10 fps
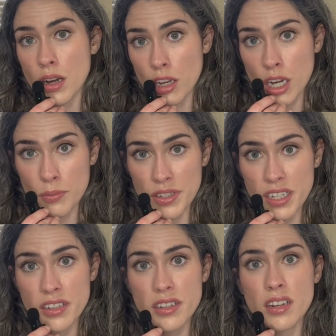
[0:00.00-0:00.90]

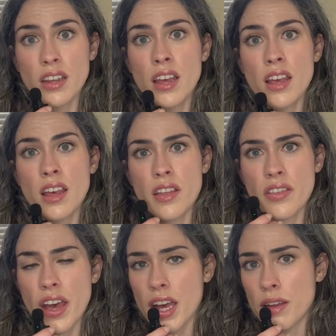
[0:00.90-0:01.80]
competition
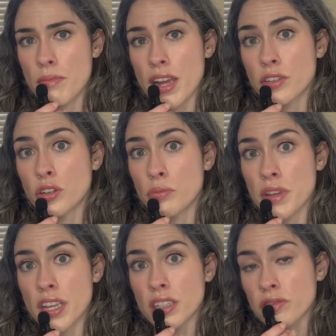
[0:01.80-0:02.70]
that magical
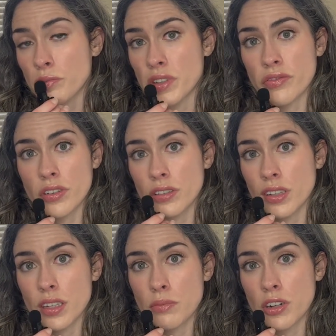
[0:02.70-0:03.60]
beings from different
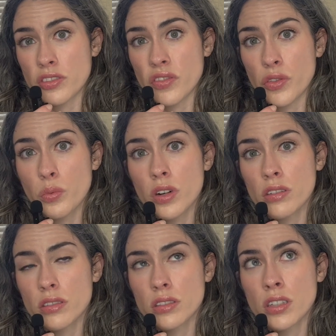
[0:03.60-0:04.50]
like parts of the
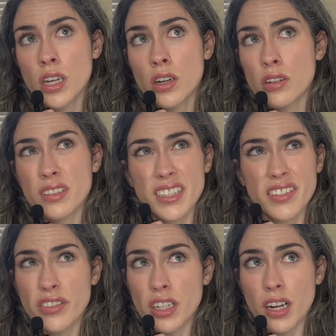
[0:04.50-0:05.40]
world or like
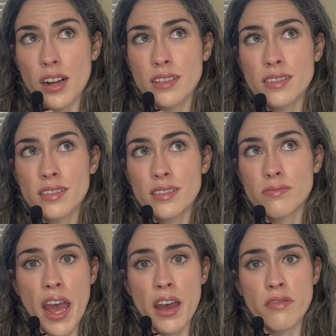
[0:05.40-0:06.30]
different gods
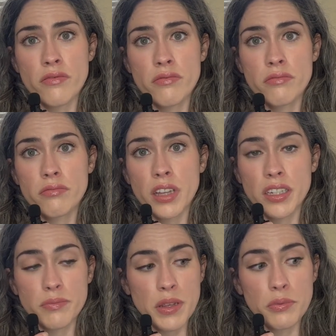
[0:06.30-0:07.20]
have like
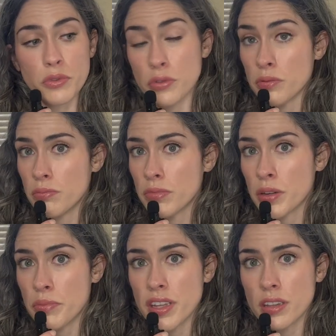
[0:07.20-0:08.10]
people who
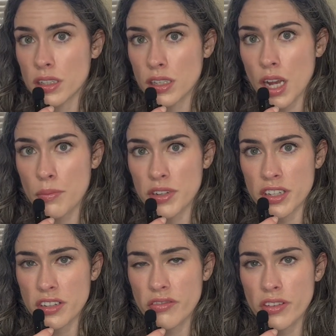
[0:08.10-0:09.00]
compete in this
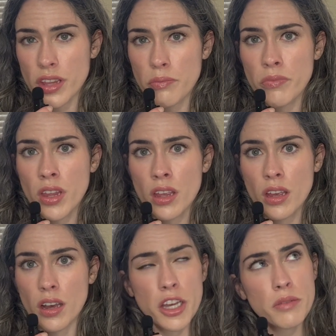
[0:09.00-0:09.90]
competition for them.
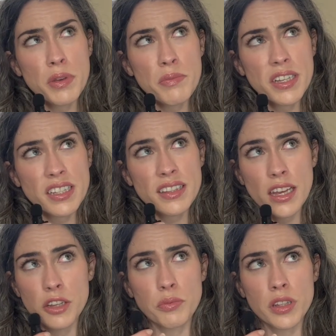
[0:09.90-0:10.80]
I could be mixing
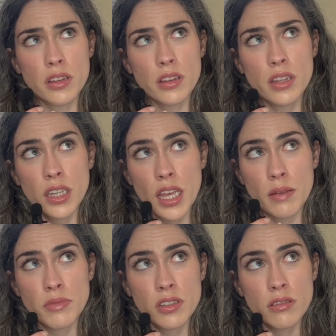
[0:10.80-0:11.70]
that up with the
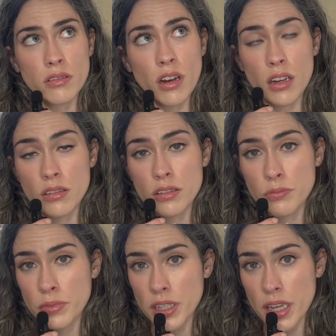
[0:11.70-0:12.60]
games gods
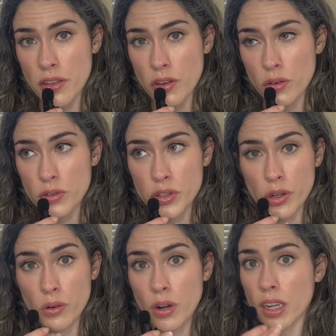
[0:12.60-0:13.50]
play though,
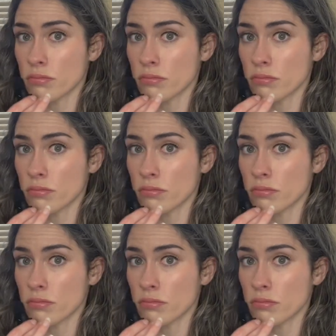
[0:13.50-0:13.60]
so